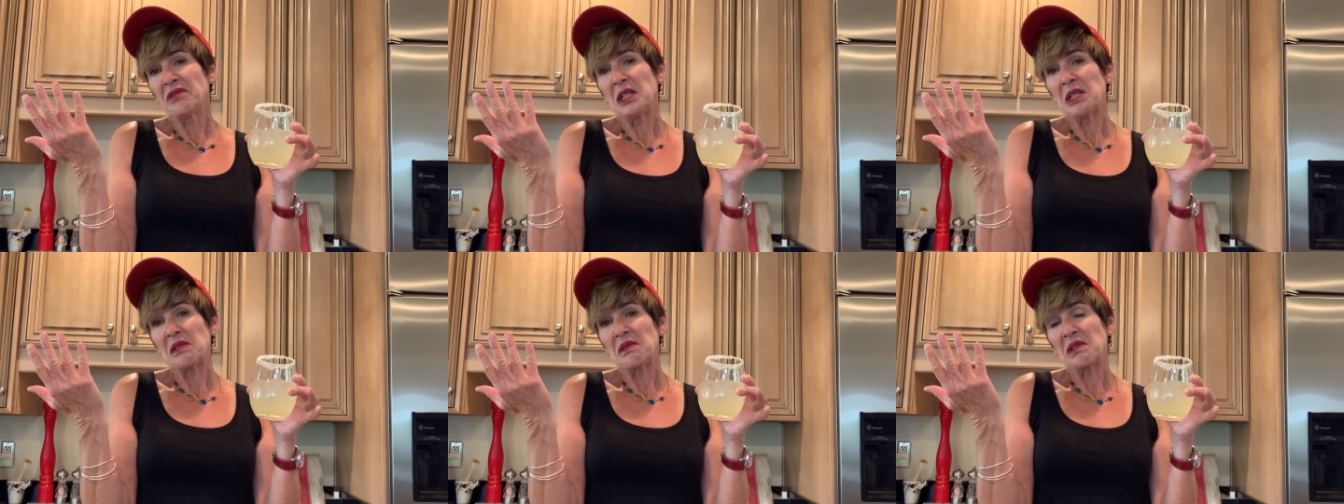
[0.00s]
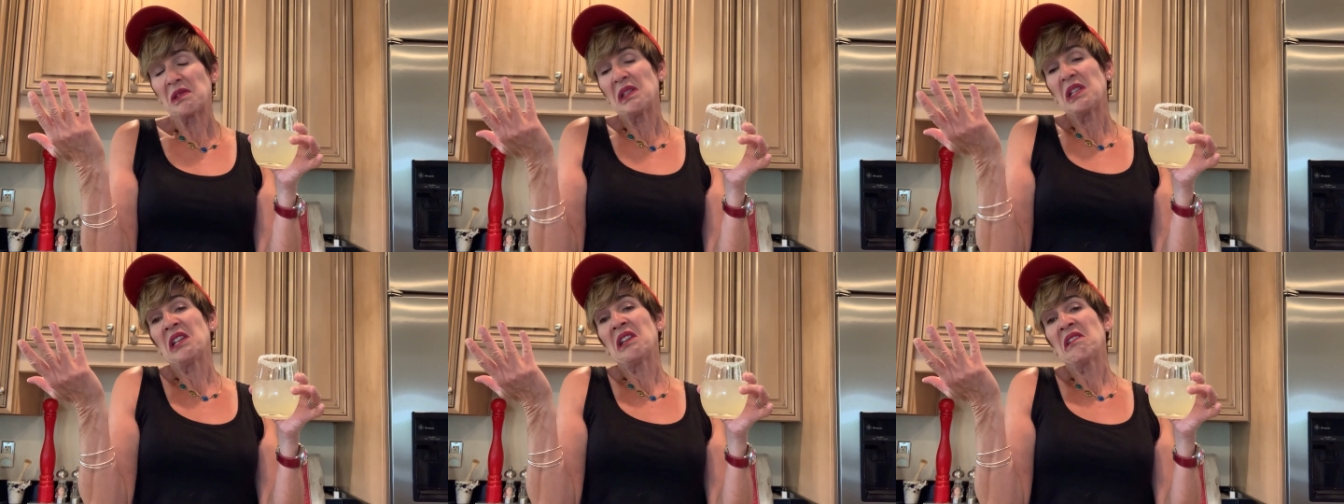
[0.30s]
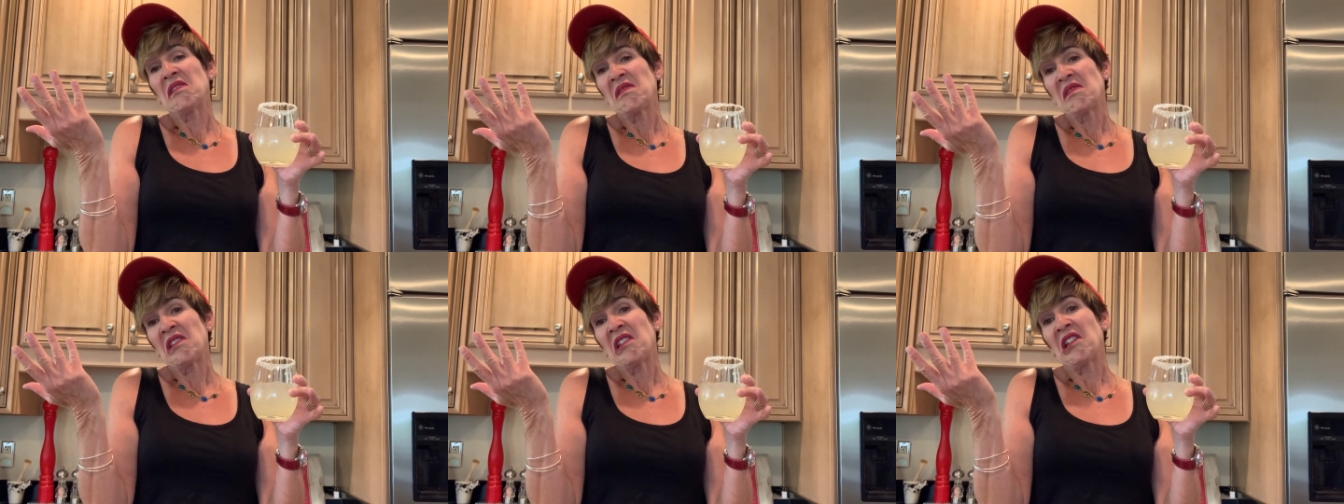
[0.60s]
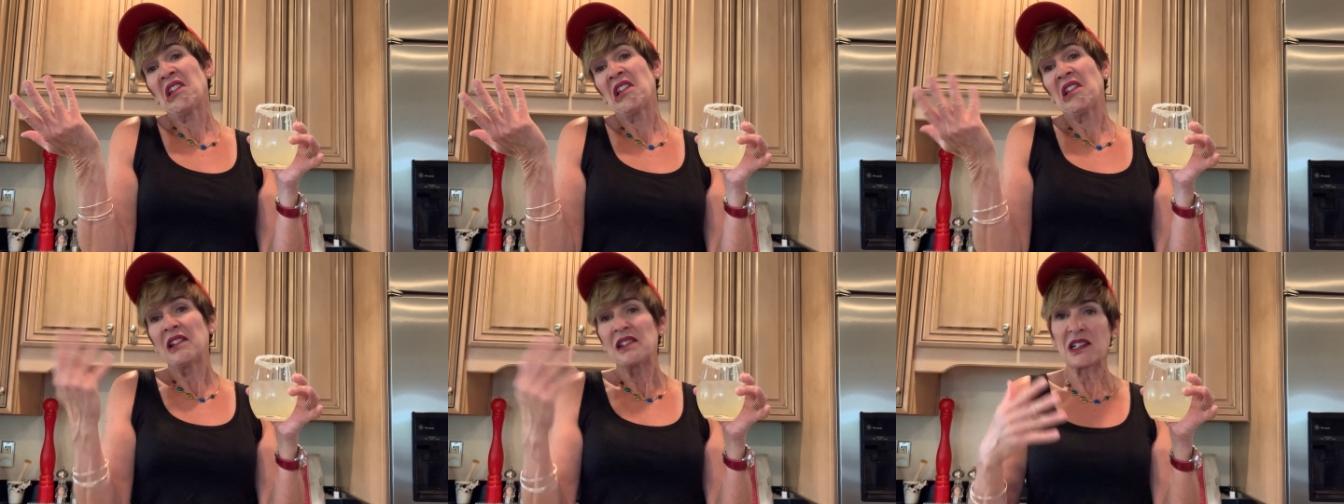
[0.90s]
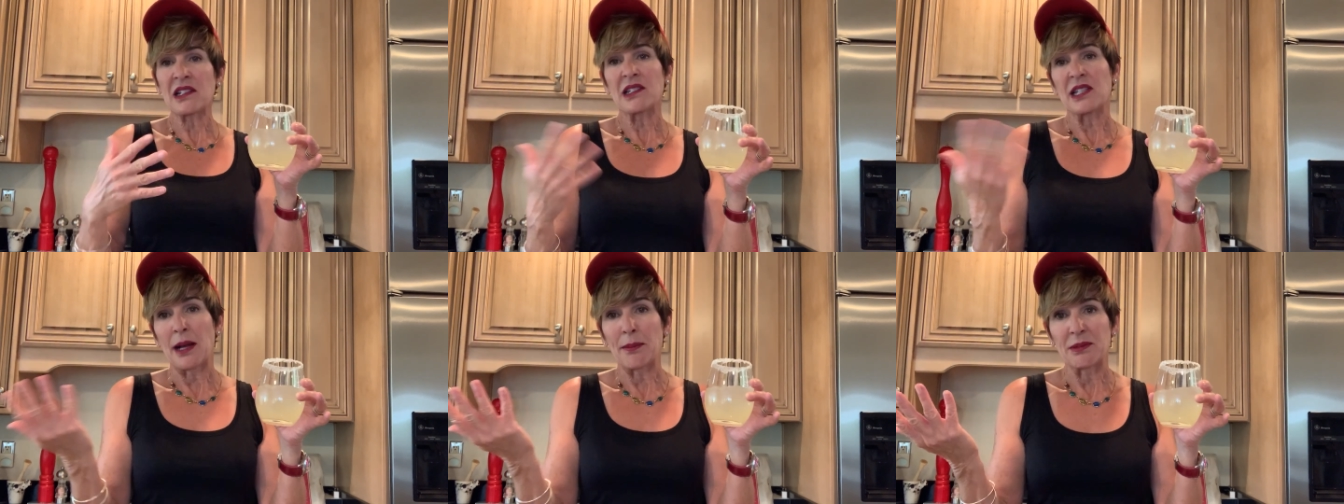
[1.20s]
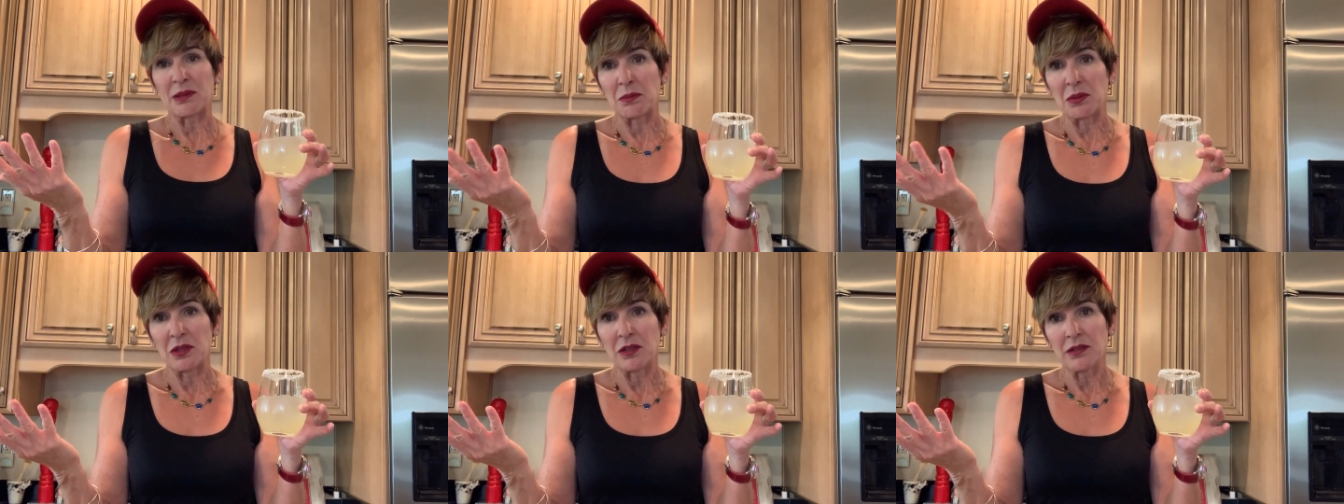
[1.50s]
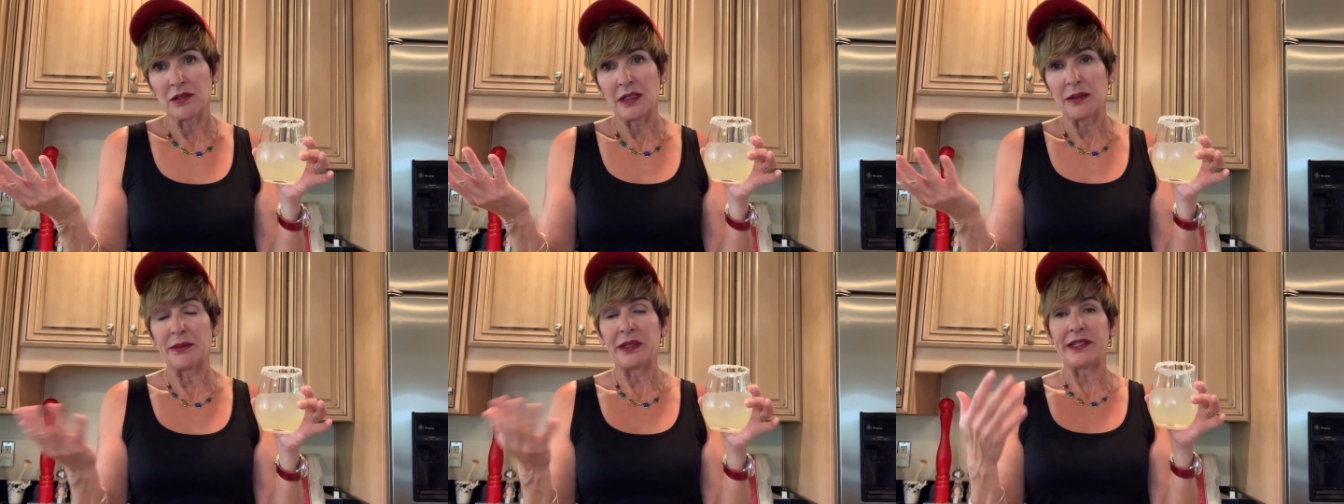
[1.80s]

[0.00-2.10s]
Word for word: it's, eh, eh, it's acceptable.